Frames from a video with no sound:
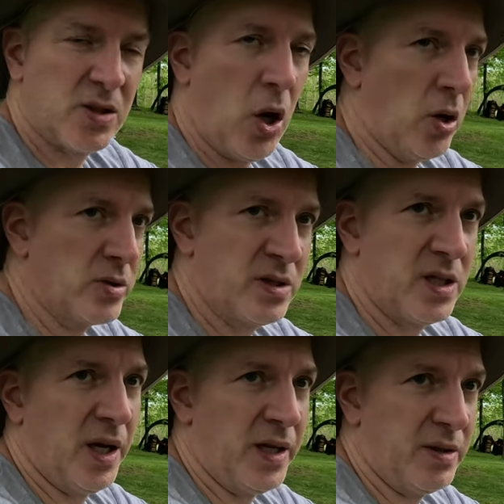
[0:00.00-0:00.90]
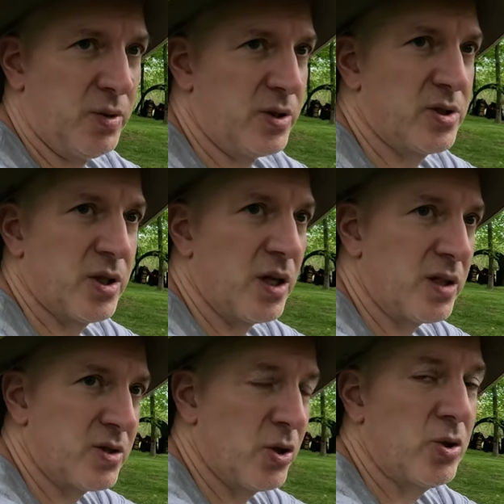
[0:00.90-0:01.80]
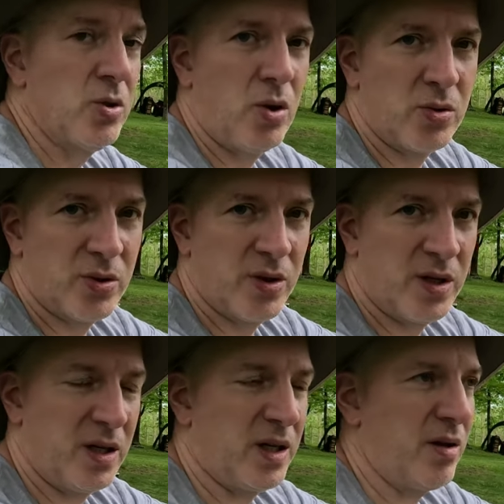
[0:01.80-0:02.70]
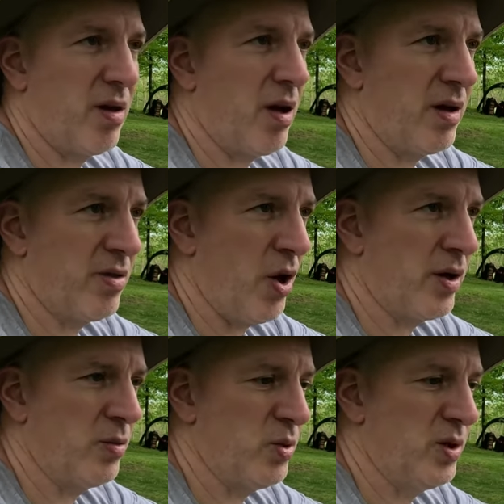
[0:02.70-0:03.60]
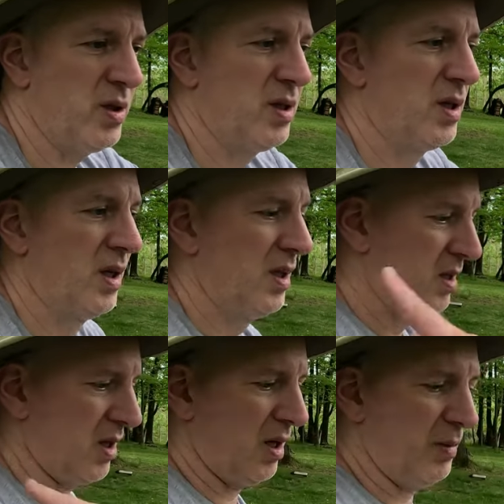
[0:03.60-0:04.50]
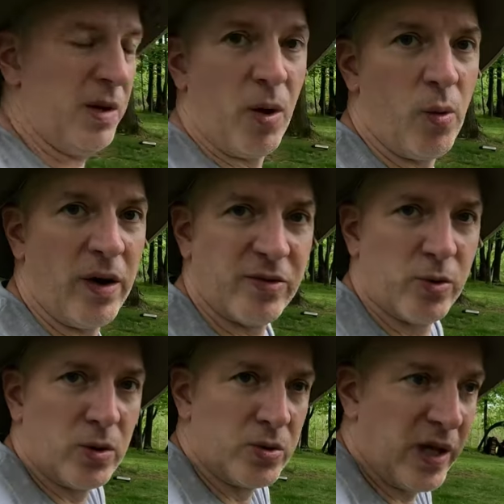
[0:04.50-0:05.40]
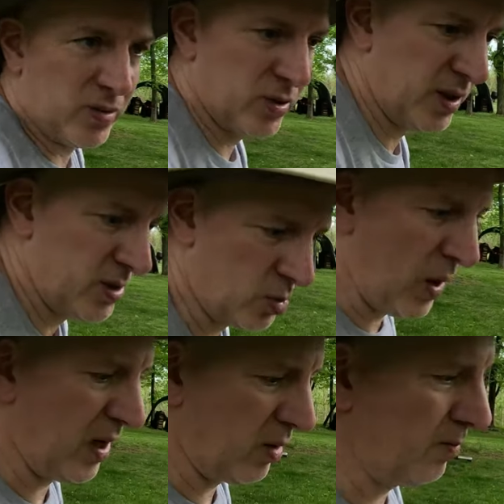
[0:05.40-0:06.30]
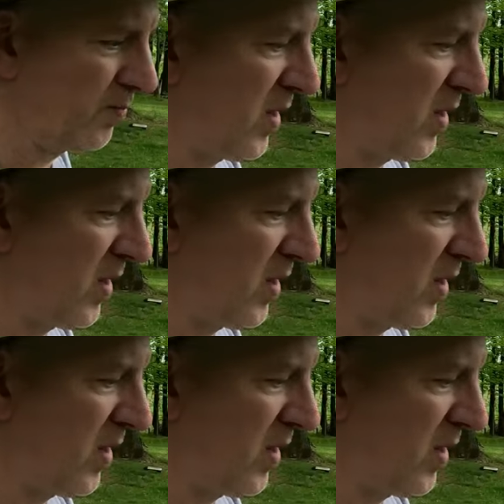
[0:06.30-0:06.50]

the garden tonight, which uh, took longer than I, I thought it would. Uh, me and my wife grilled out as well.